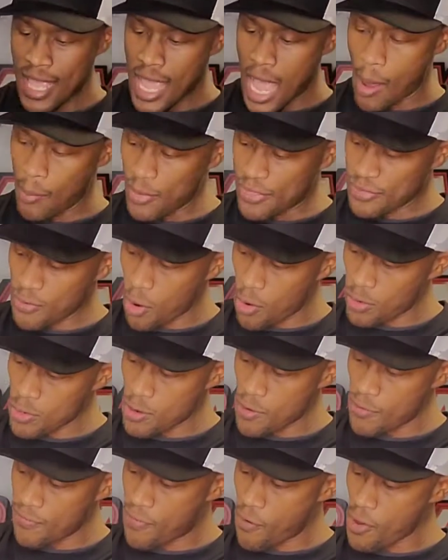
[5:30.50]
I'm gonna throw it
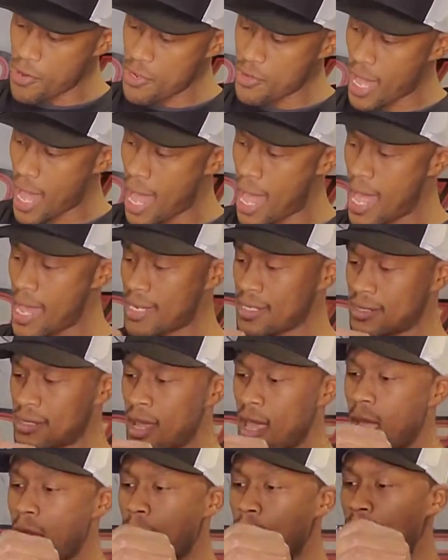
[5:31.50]
on for you guys,
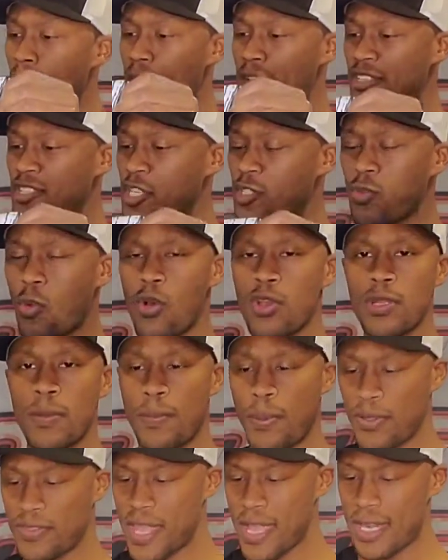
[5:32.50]
but just wanted to
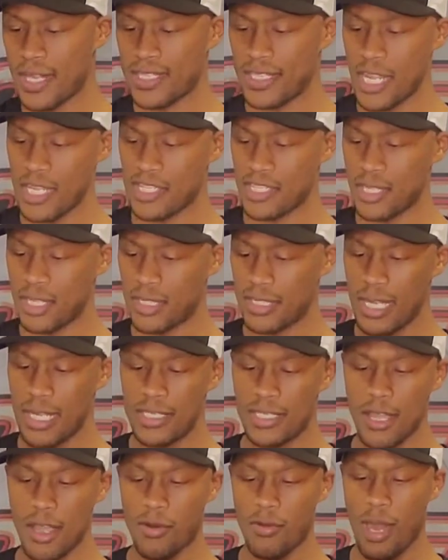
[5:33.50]
put that attention to
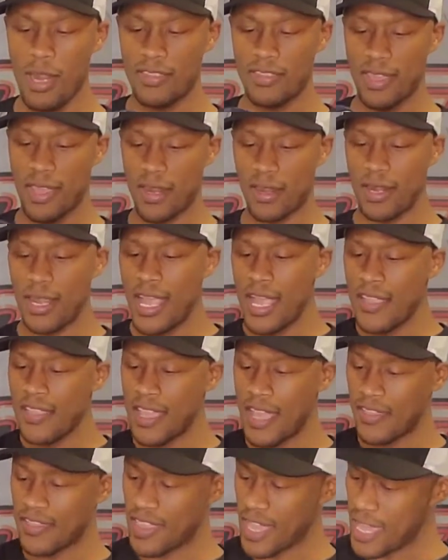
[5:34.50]
detail right there
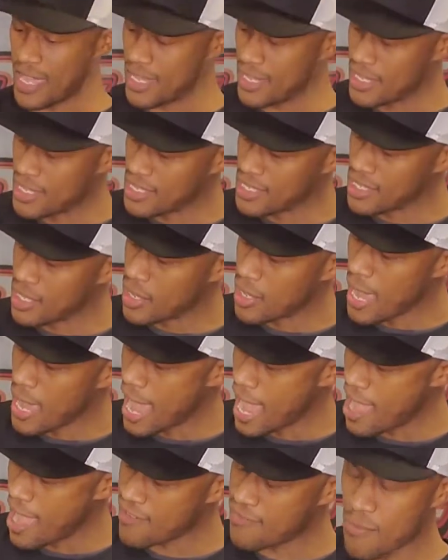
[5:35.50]
that they
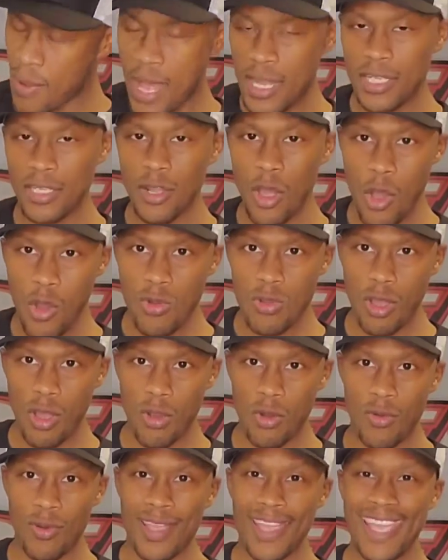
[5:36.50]
have my
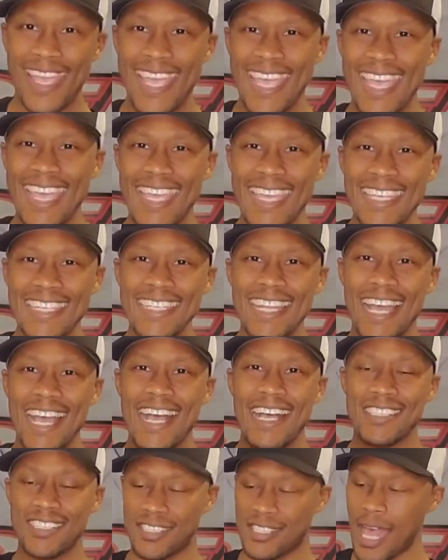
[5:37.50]
logo
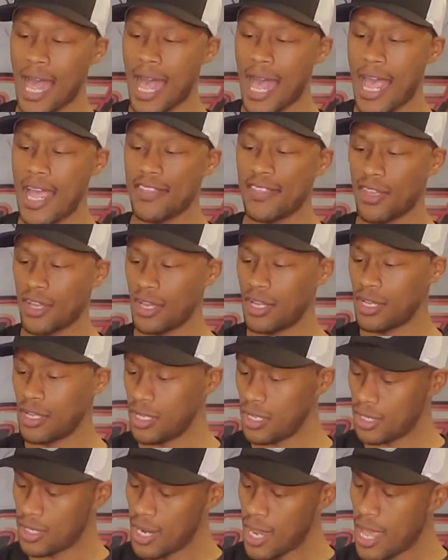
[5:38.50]
inside the
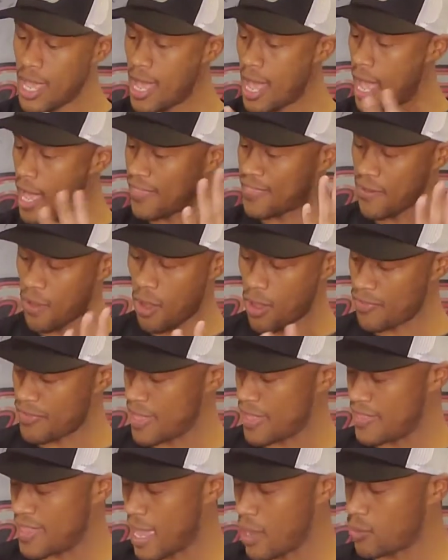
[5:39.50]
hood. I thought
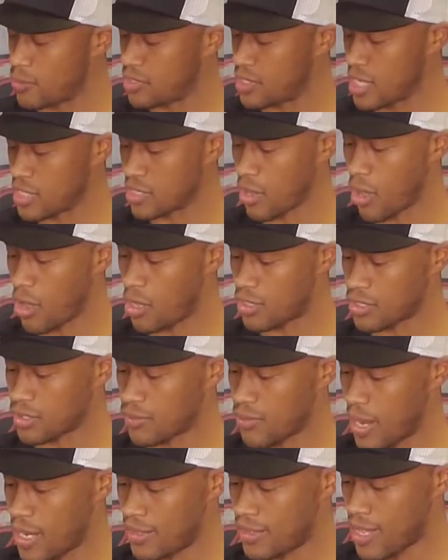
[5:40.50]
that that was just awesome
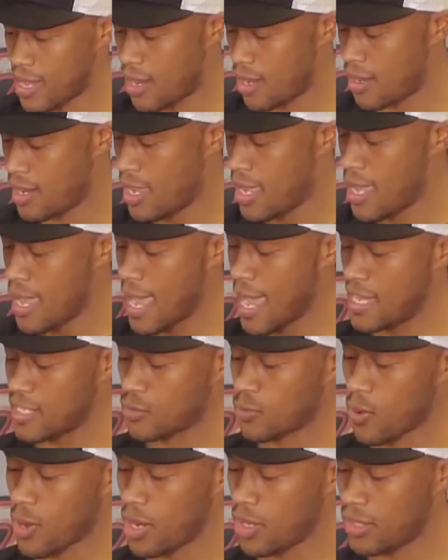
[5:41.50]
right there, as
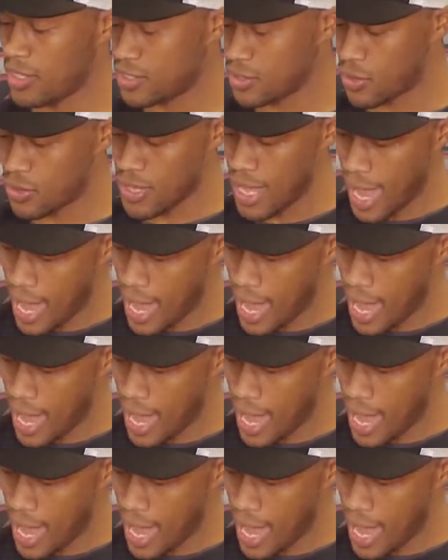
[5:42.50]
well as on the